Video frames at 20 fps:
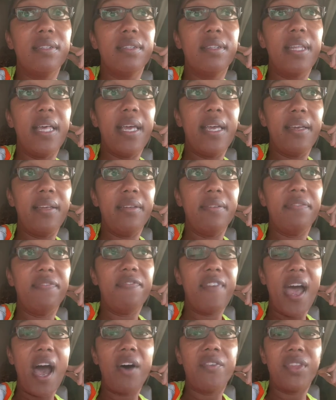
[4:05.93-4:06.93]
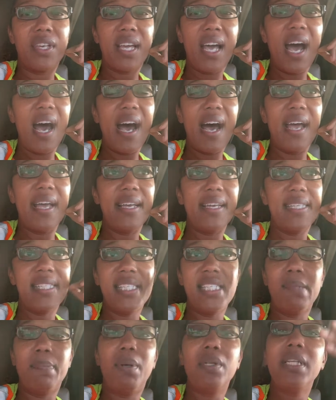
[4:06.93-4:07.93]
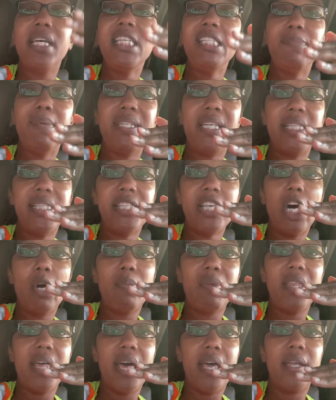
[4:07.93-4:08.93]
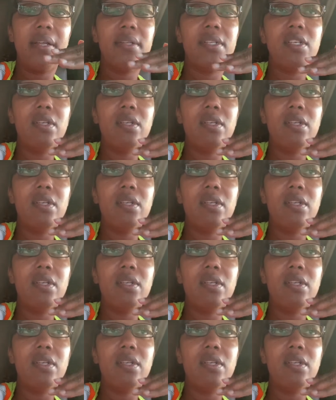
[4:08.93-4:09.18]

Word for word: they found the guy. And see, the policeman didn't tell me that.